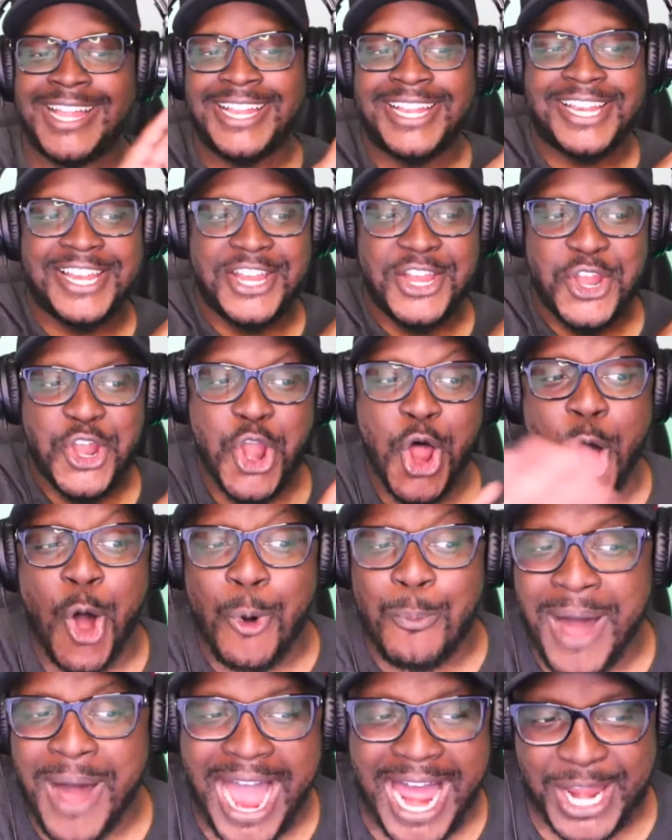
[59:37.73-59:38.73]

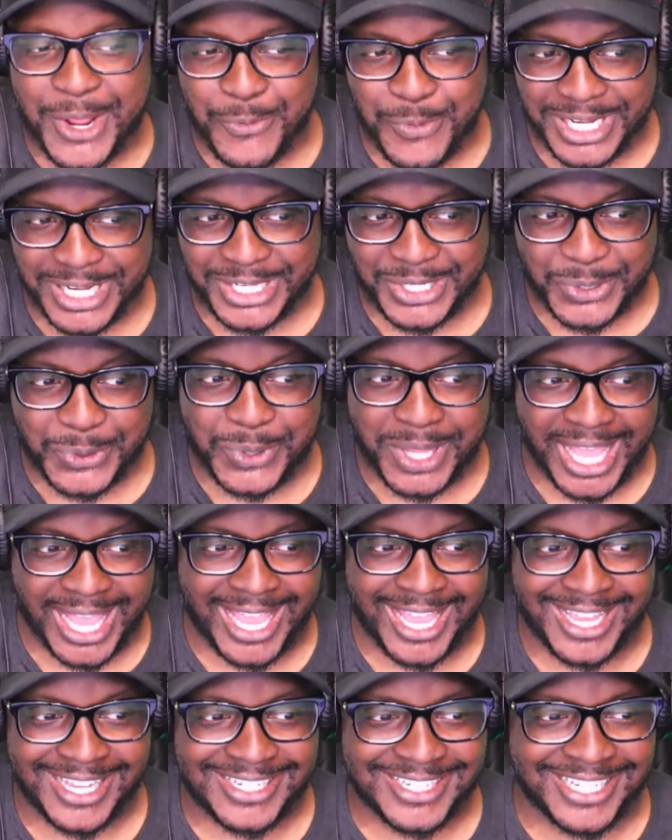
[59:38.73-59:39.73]
Nobody would do
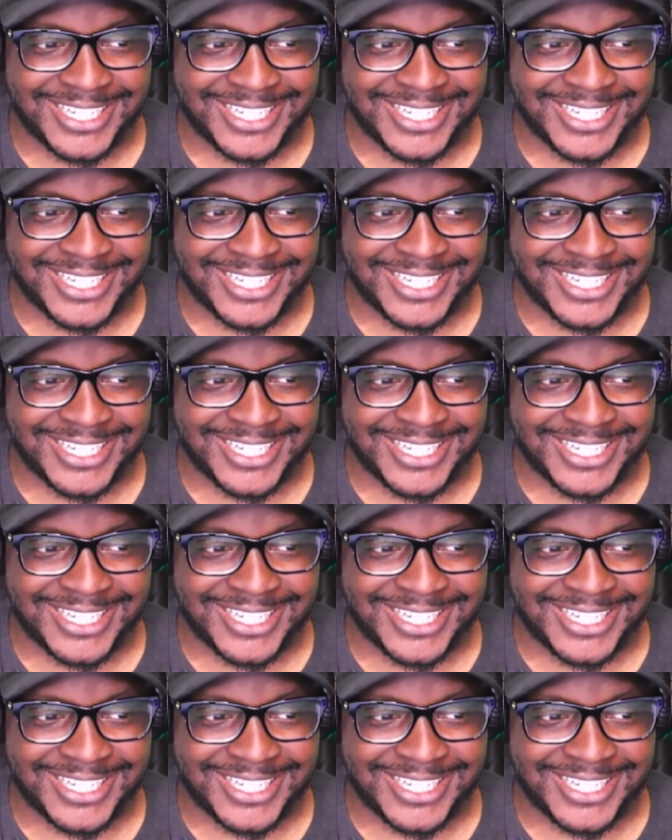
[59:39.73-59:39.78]
that.